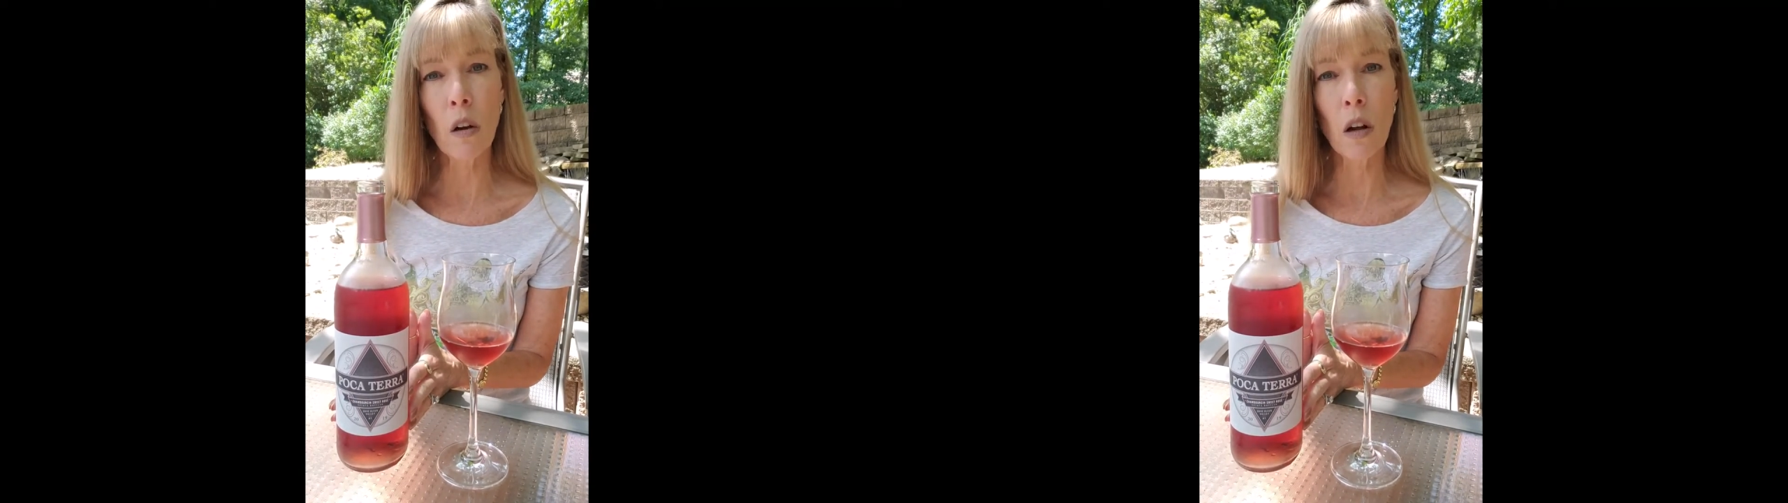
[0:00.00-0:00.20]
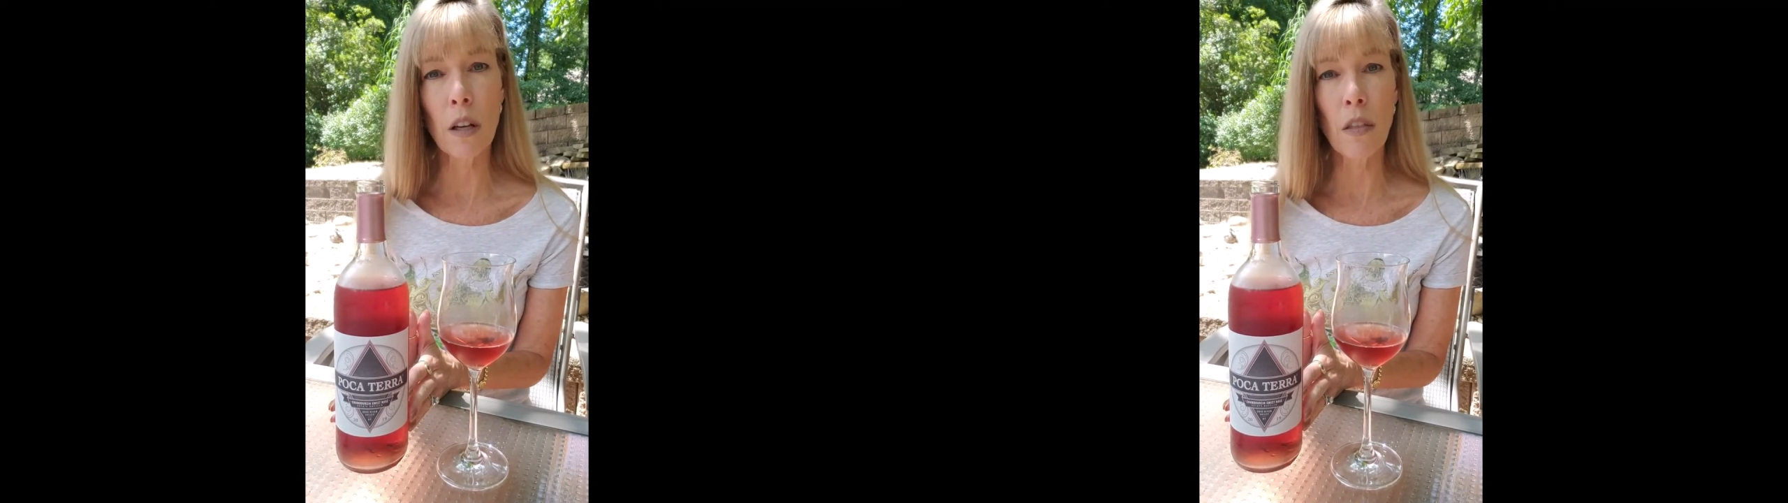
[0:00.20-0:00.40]

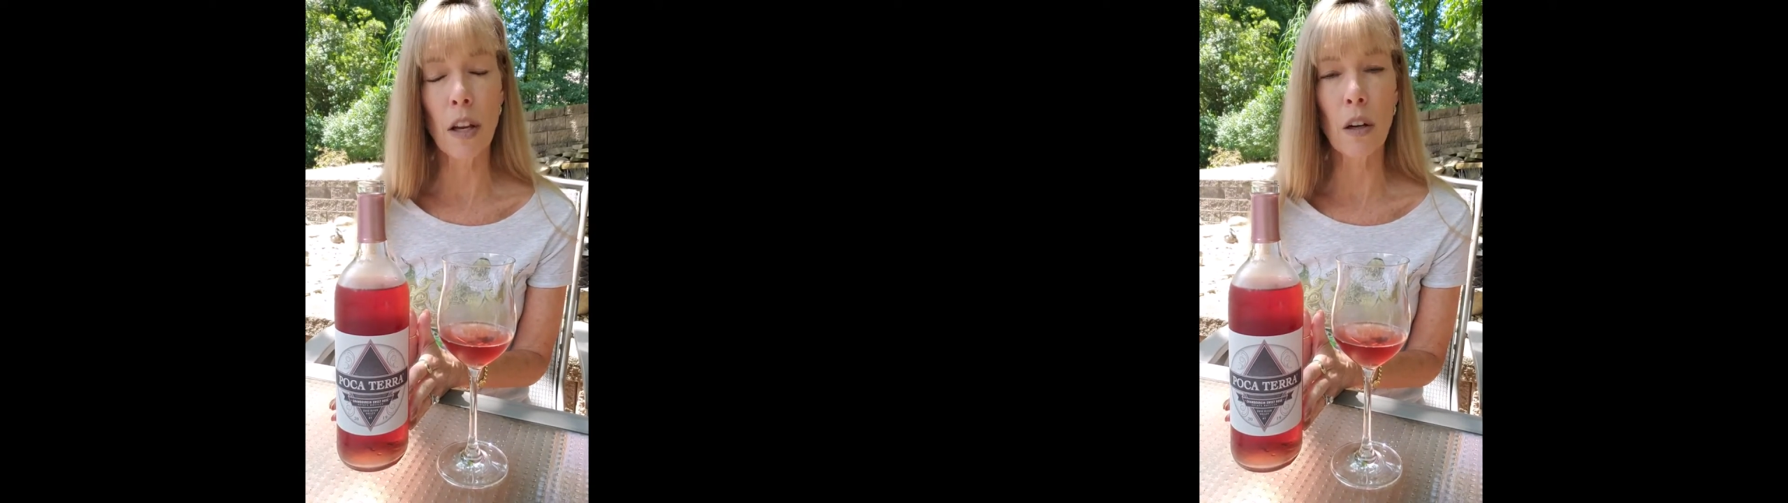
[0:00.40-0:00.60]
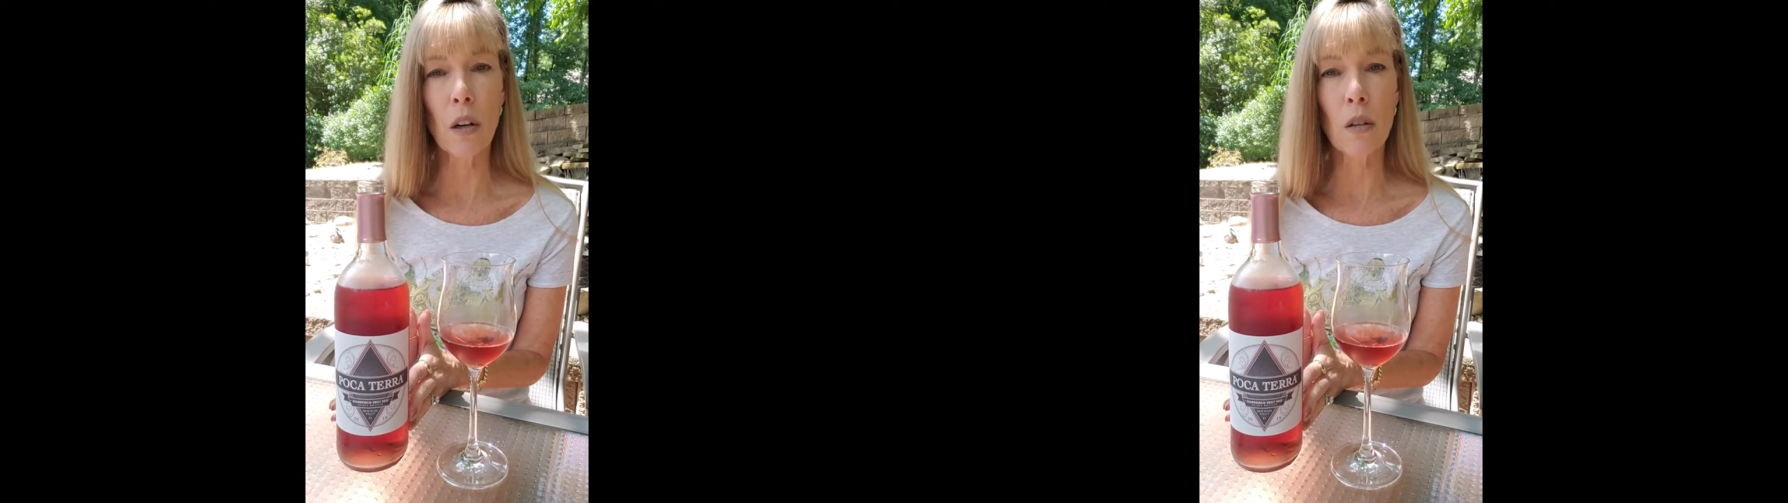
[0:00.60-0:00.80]
on
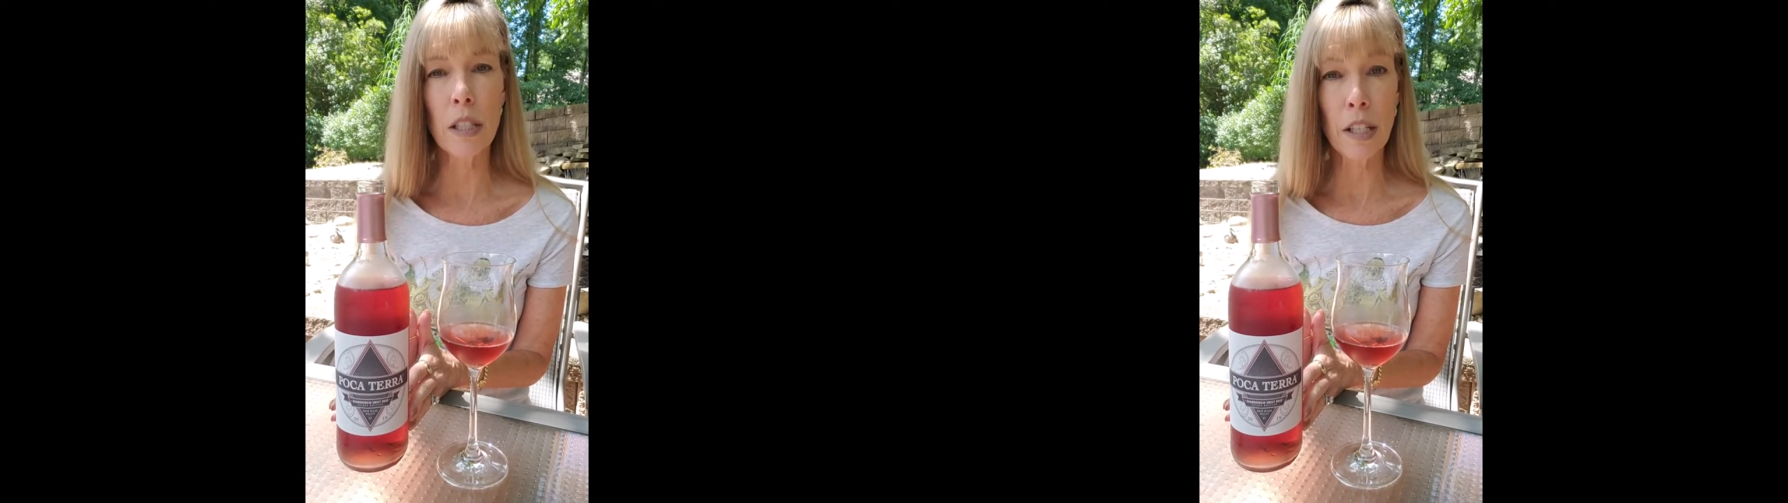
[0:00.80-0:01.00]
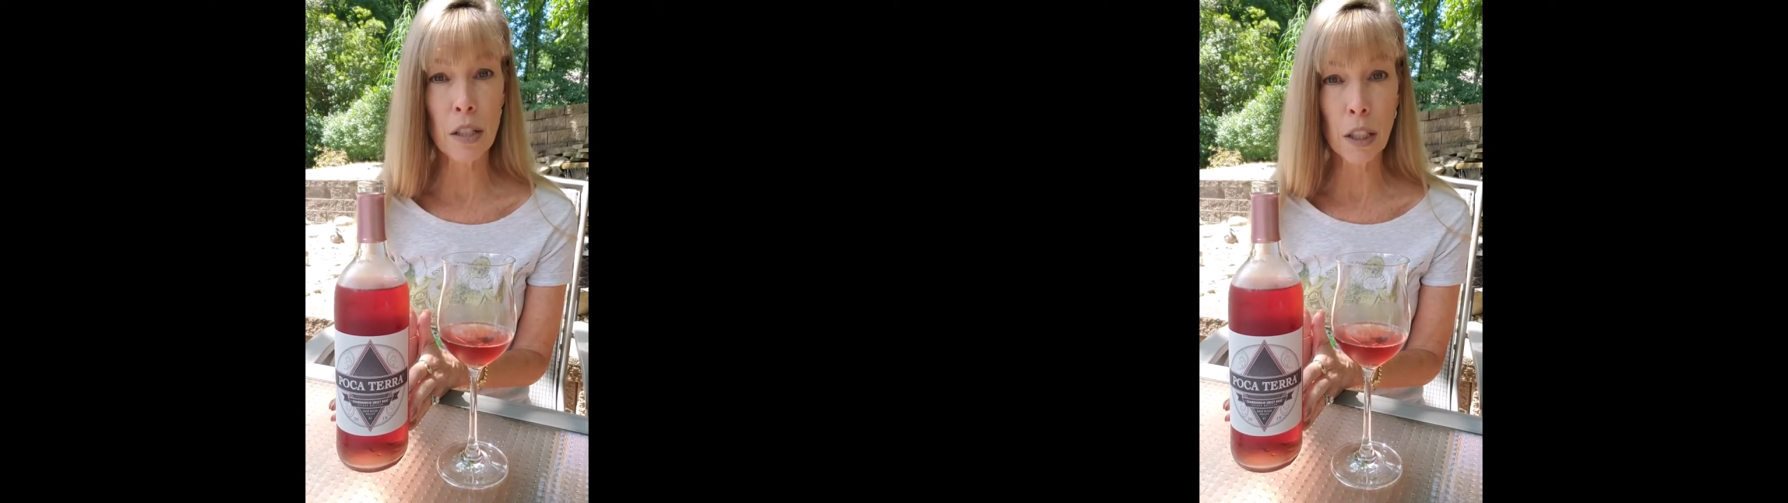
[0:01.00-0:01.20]
their
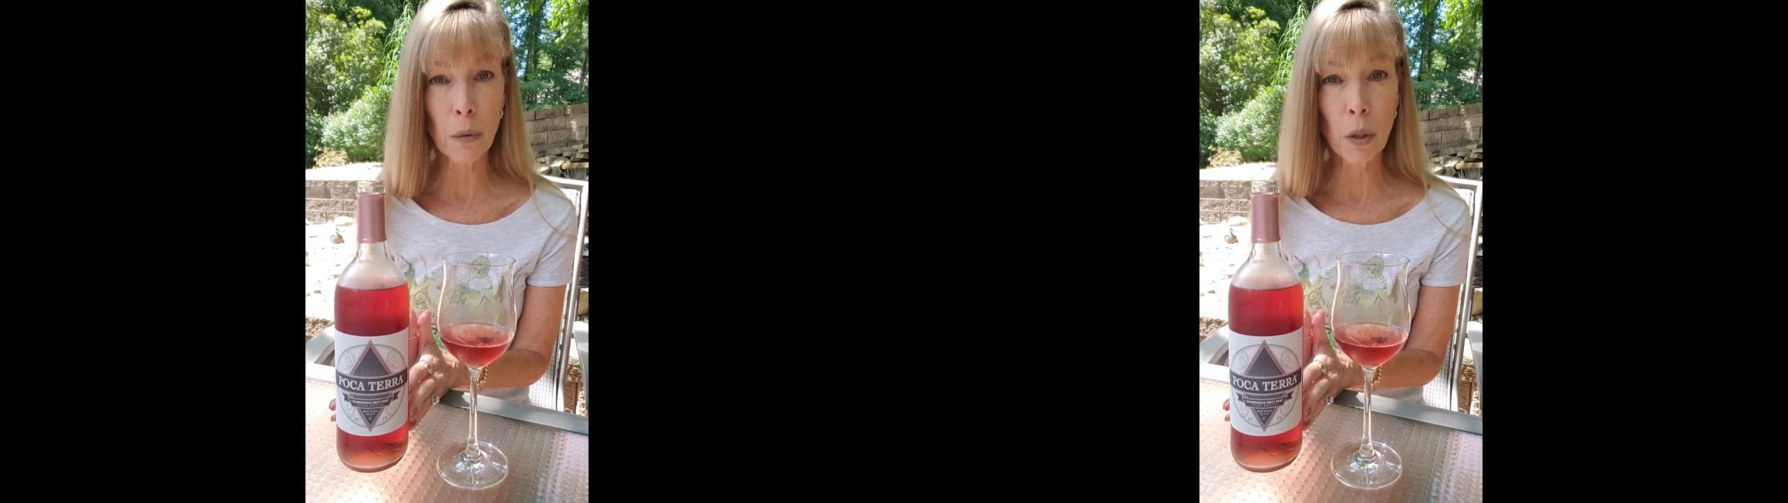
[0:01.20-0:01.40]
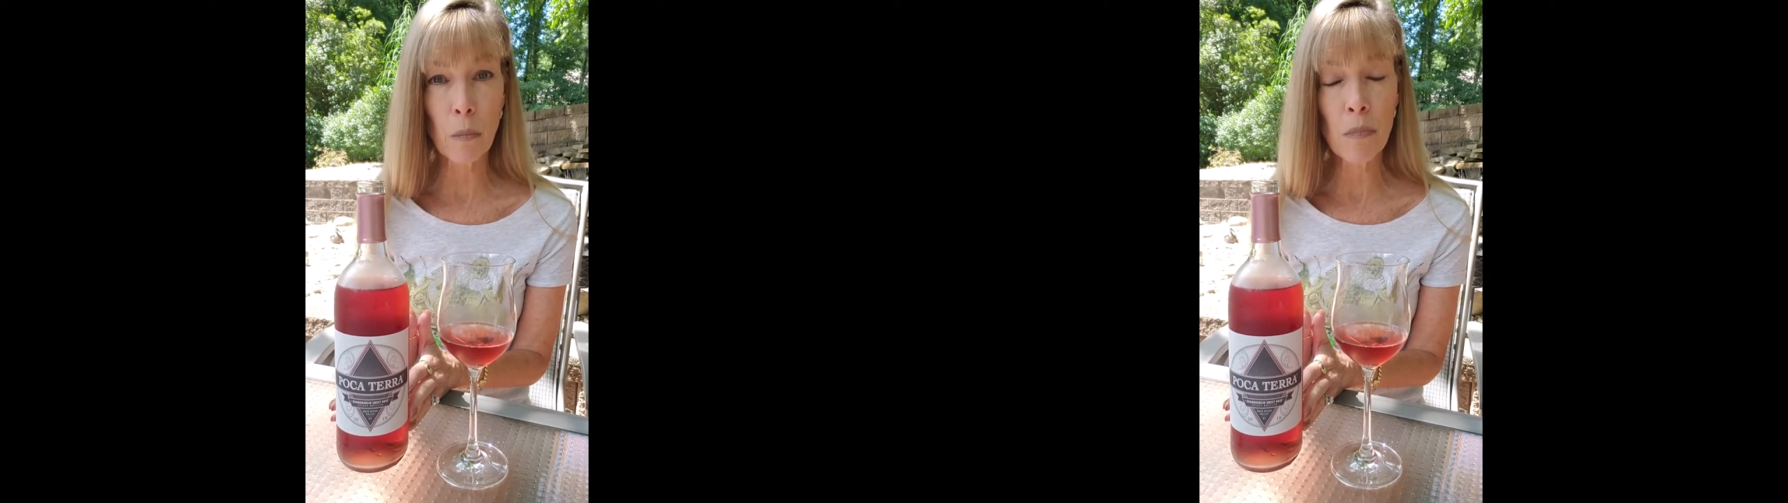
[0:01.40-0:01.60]
tasting
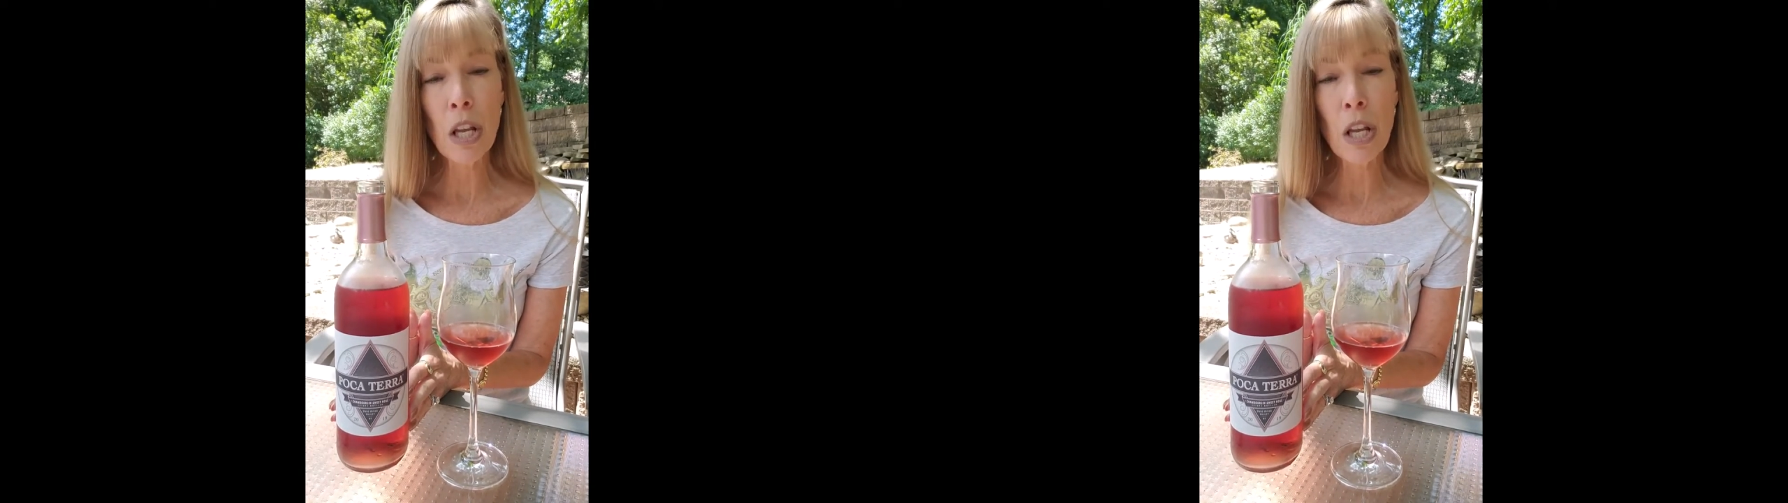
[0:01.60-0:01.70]
room.